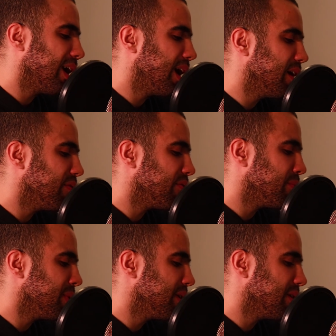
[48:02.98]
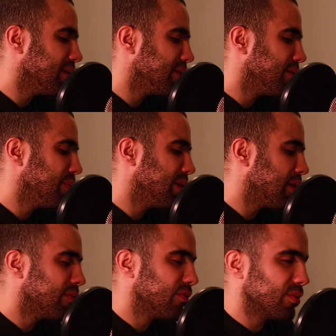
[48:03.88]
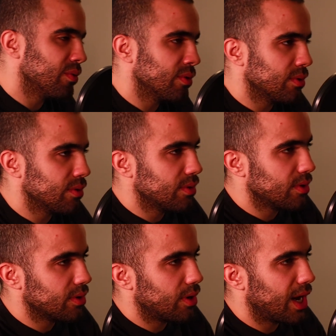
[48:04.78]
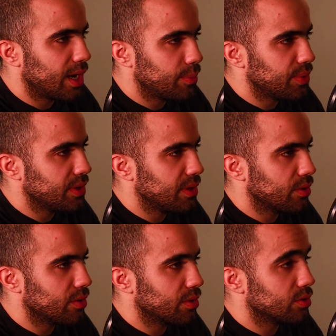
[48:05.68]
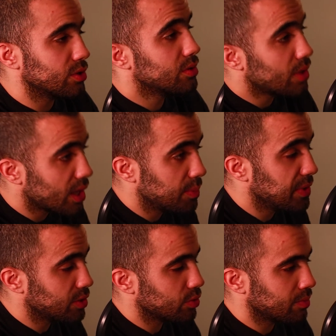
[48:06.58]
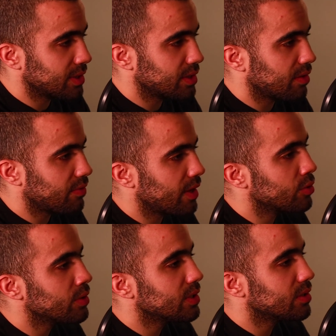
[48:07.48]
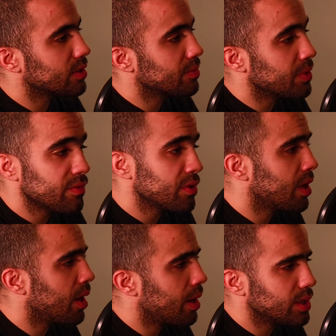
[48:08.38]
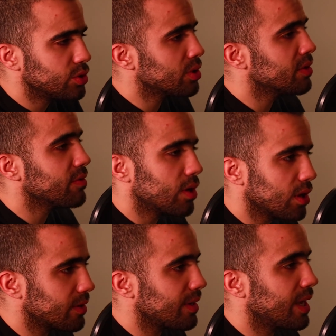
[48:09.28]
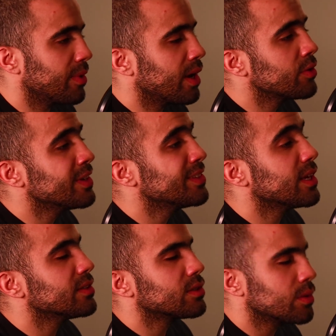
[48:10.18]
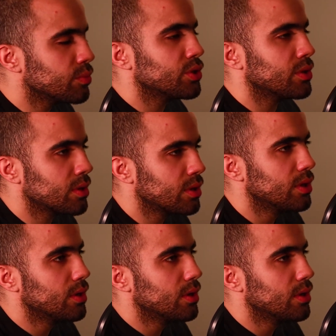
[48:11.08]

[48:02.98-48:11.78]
life for me to be comfortable or happy or just at peace with myself. I don't need to. I shouldn't even call it a lie, but I don't need that assumption